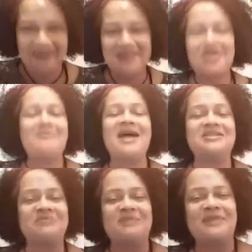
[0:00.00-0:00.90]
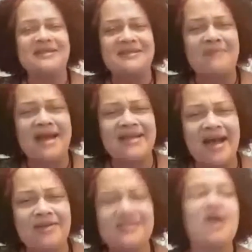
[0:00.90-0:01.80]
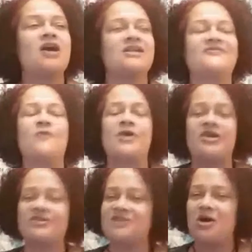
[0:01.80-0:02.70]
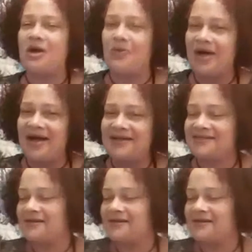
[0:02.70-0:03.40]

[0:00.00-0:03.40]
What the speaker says: Can you imagine me being somebody else? Because 4 years ago I was.